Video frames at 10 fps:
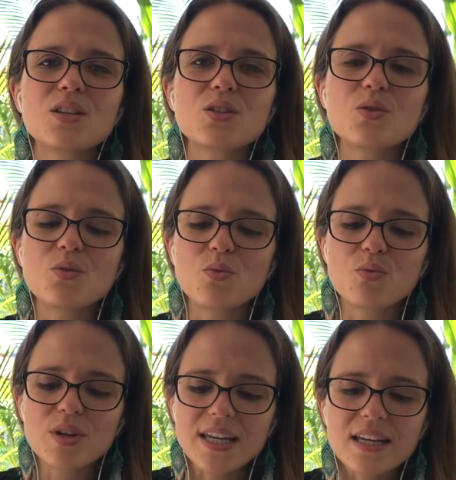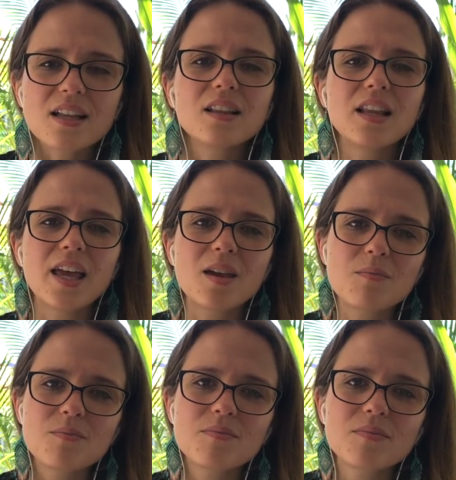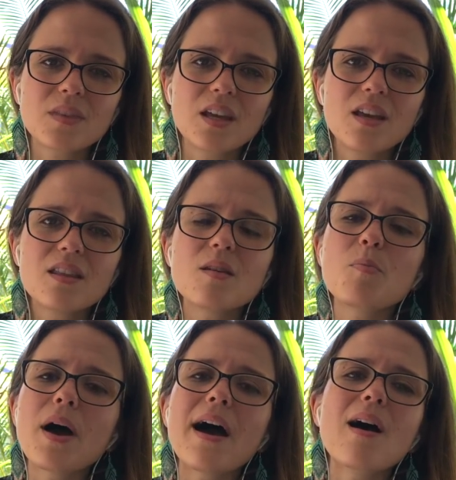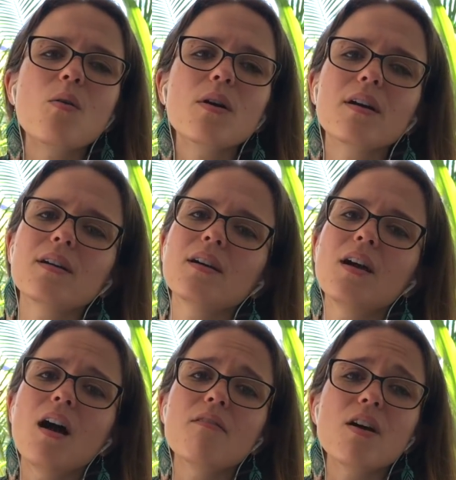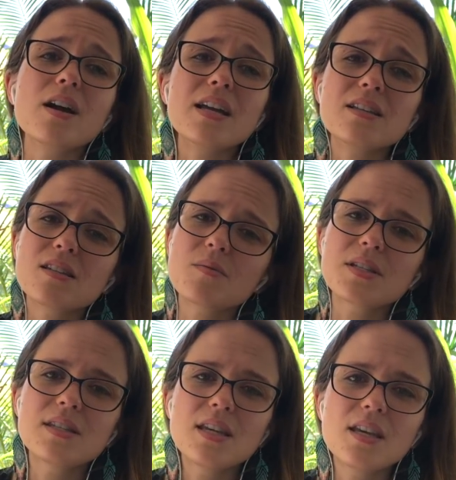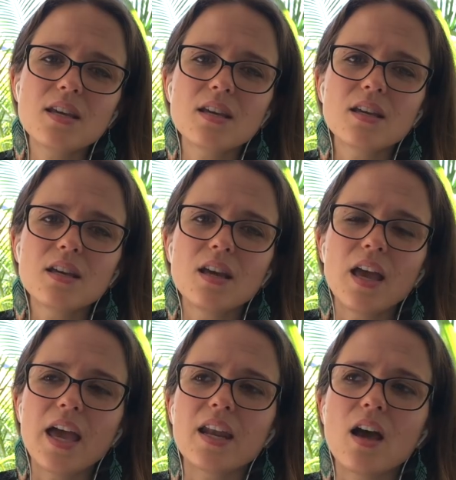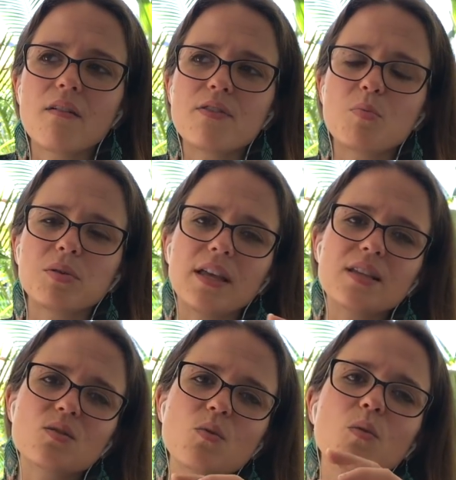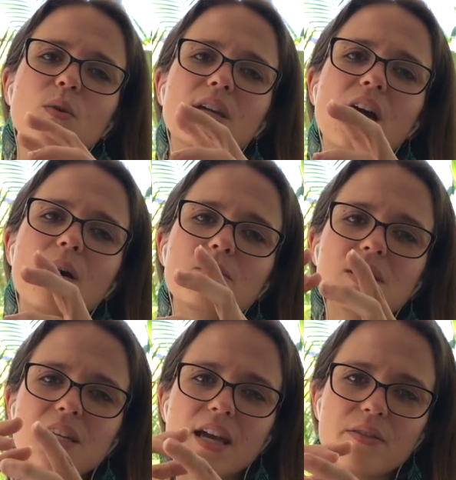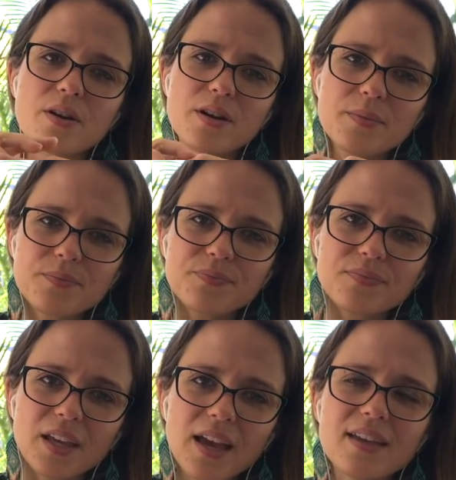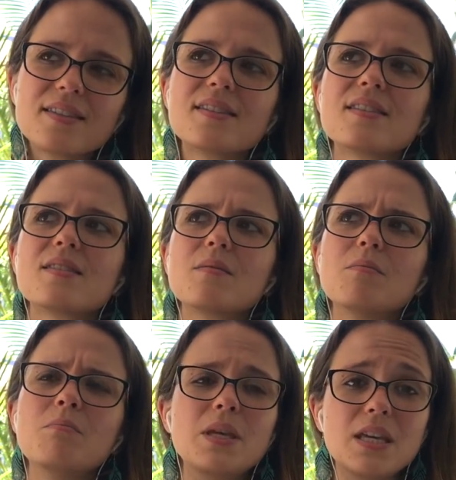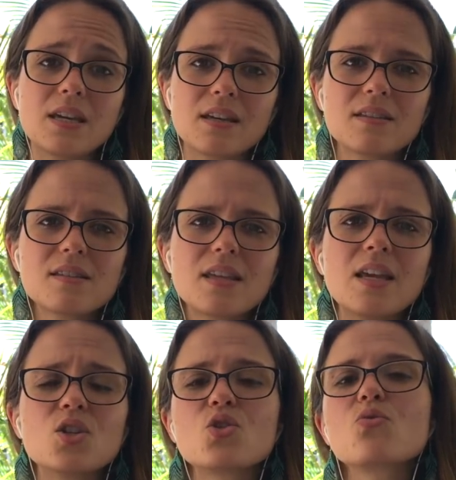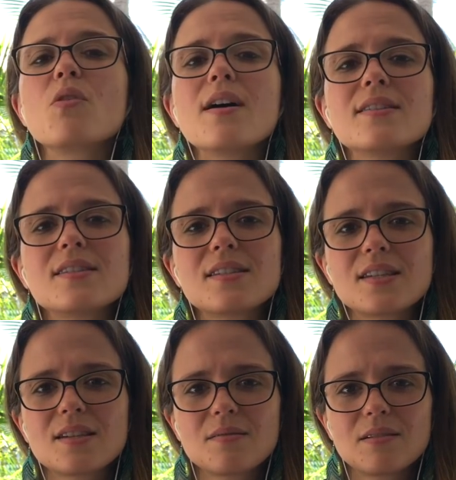to reclaim the power of our intimacy and of the place where we come together as beings in trust.